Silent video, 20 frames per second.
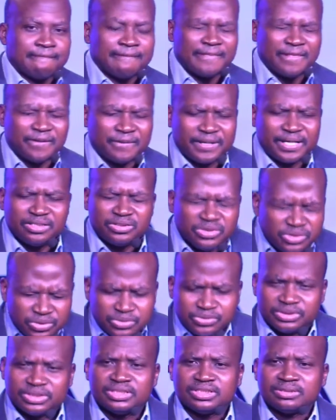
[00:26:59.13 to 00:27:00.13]
All right?
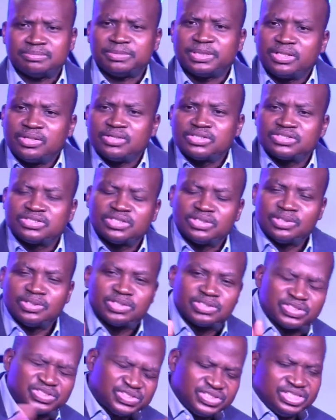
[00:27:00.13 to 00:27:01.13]
Do it, because the
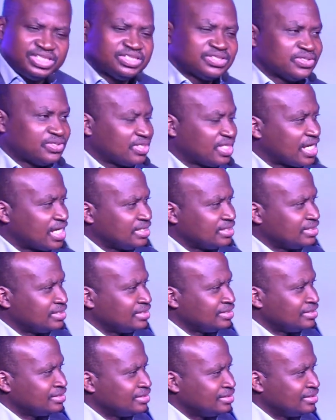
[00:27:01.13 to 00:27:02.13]
Lord sees all that.
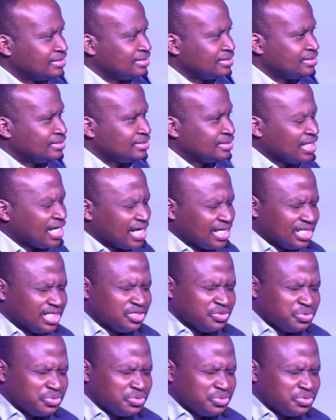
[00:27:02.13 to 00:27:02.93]
And He